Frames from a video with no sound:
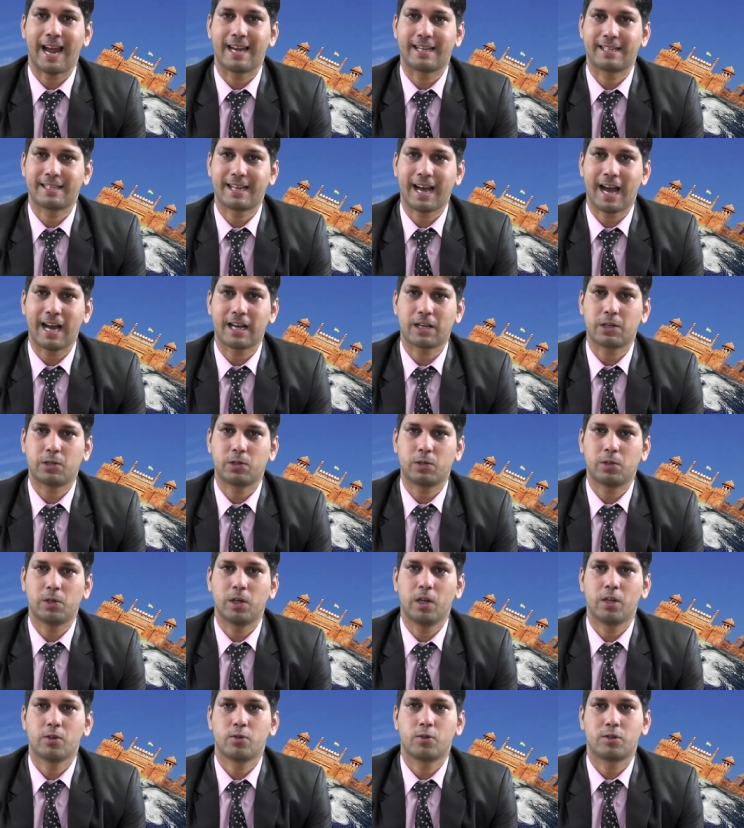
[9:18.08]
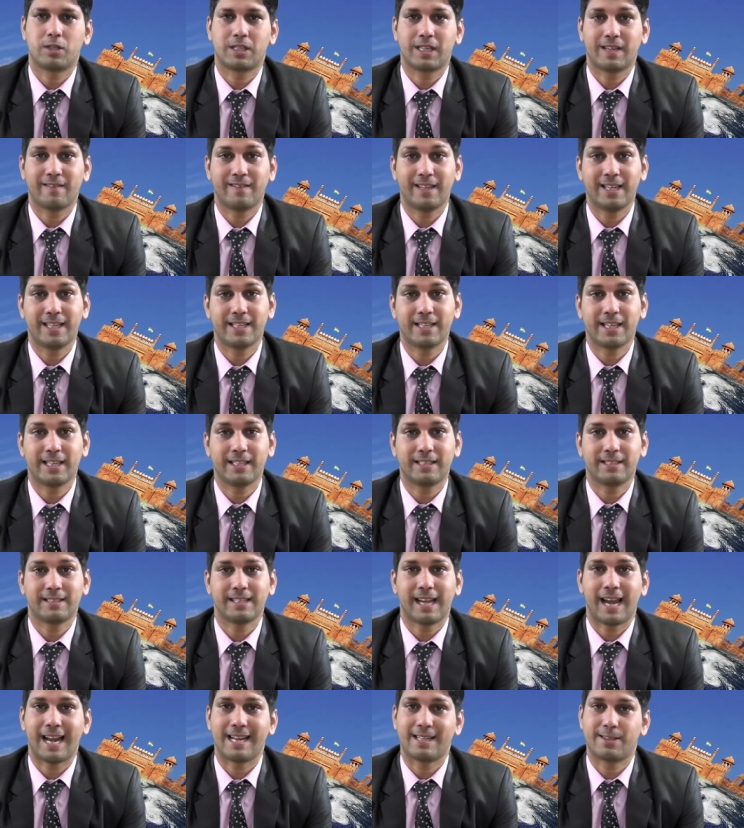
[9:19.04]
and cargo to travel
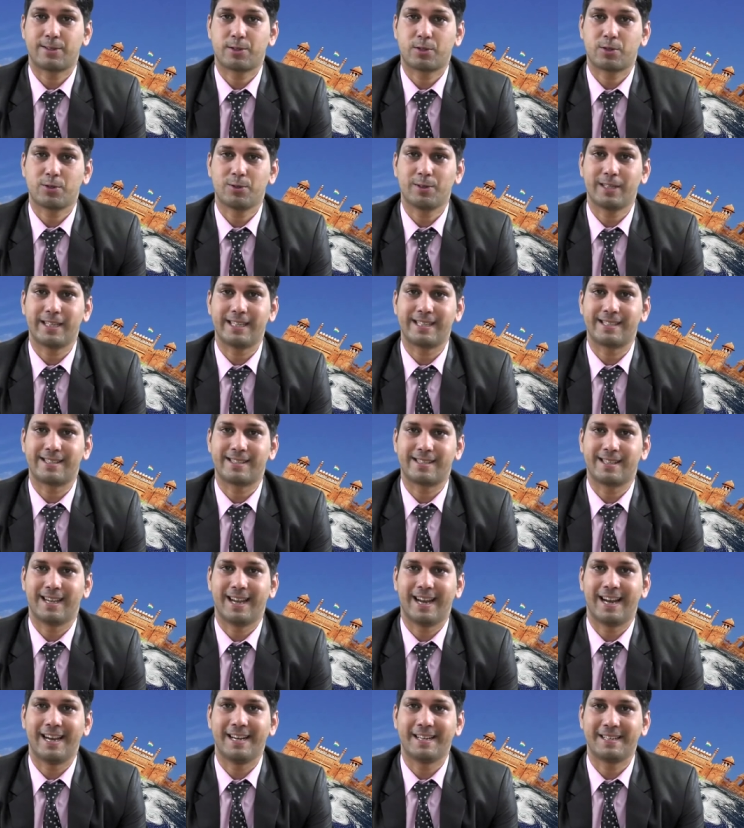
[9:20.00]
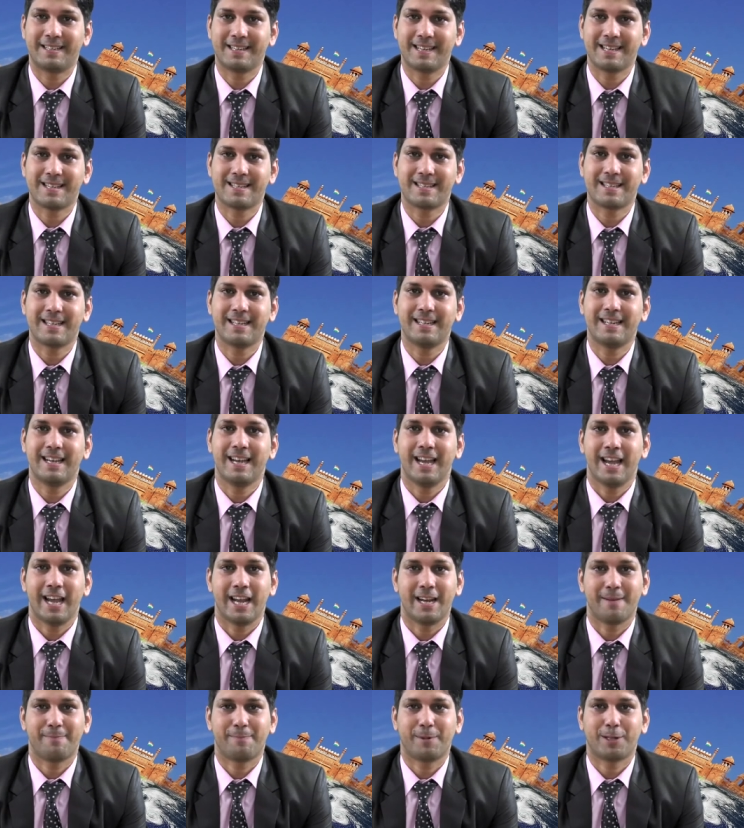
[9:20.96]
agents and students interested
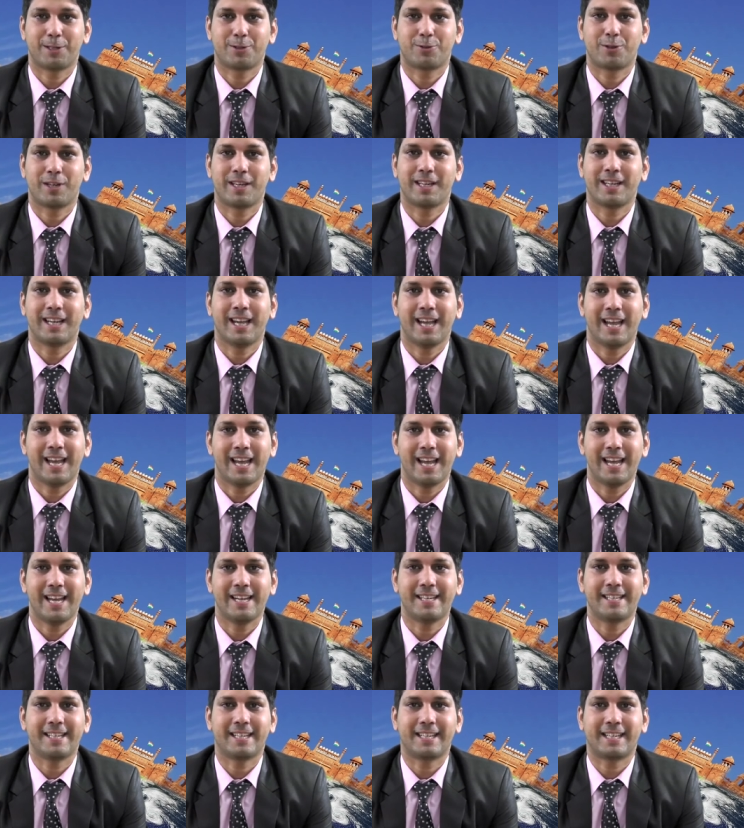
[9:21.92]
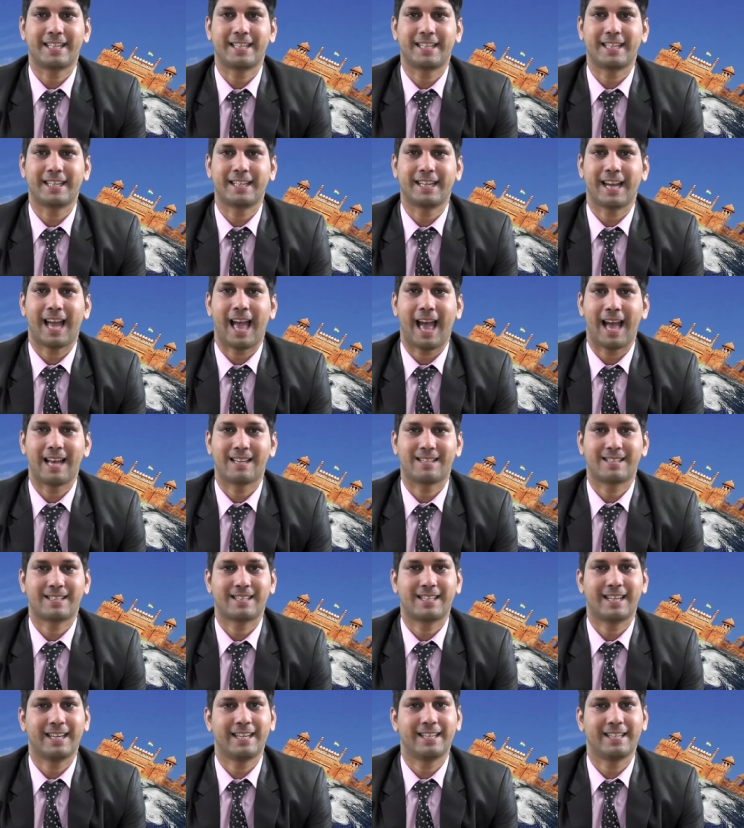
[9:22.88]
in pursuing air ticketing as
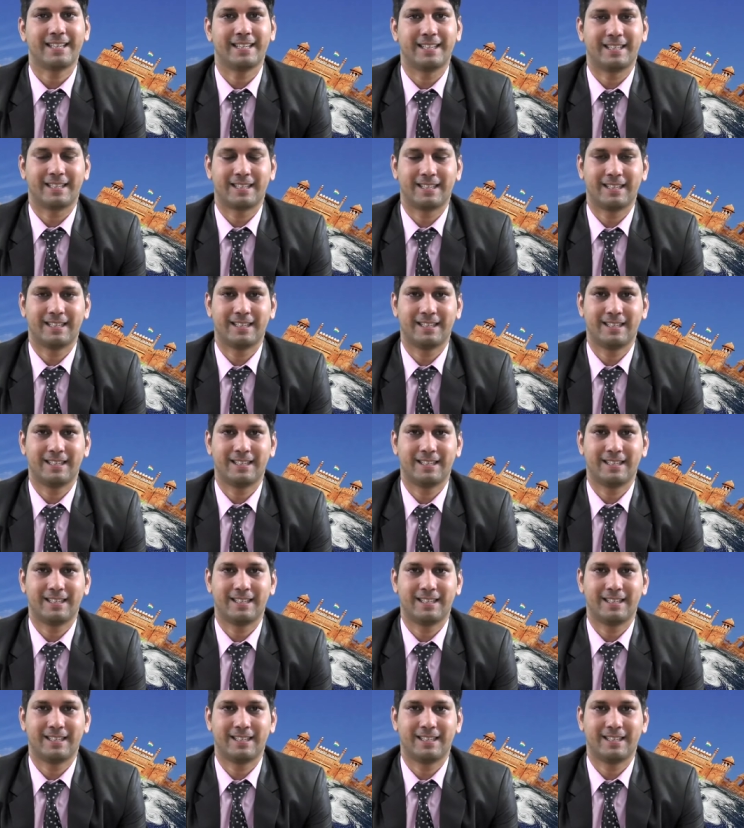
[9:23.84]
a career.